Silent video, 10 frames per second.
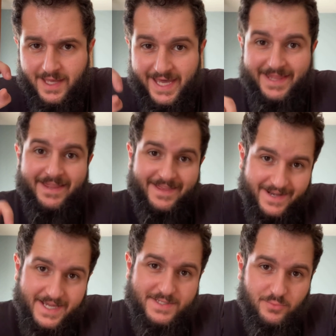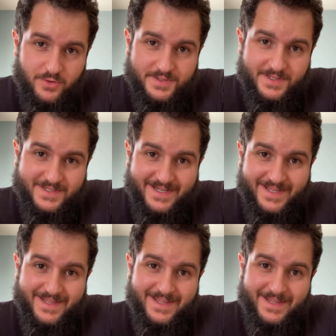and then the next morsel is going
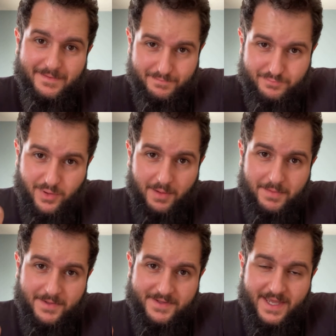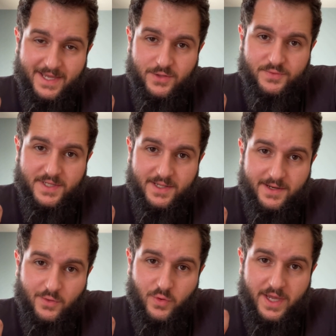to probably take the
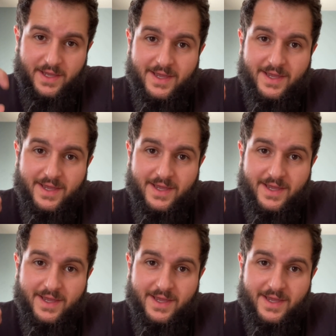utility away,